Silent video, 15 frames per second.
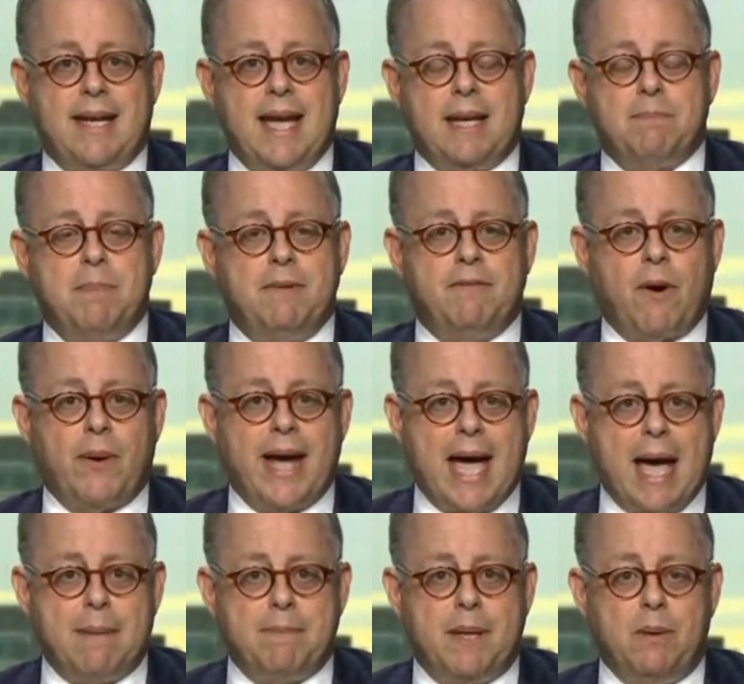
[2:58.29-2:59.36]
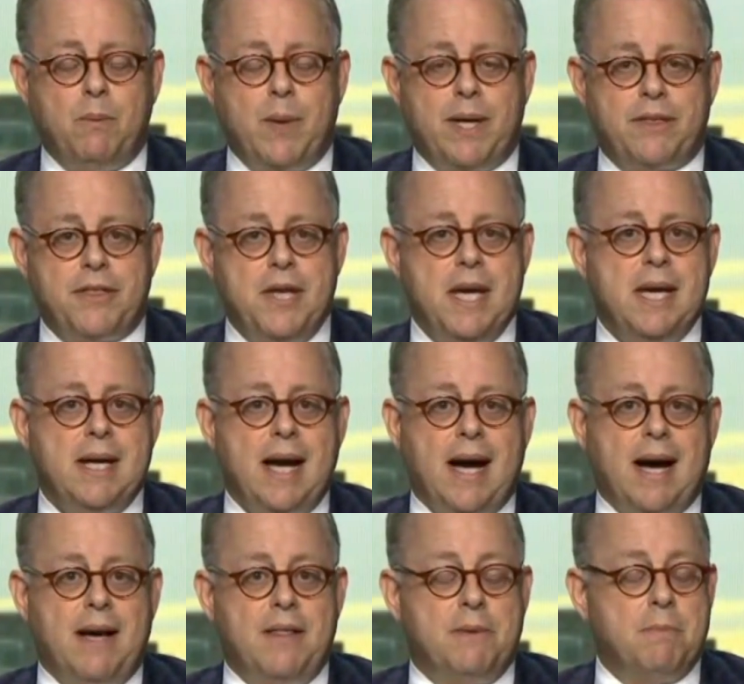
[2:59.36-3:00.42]
They can't be very happy with
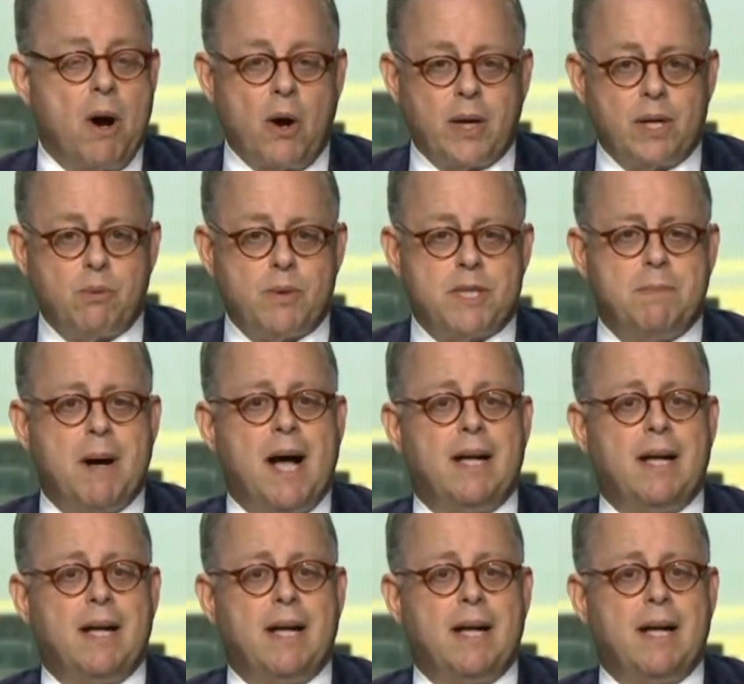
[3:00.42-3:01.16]
the market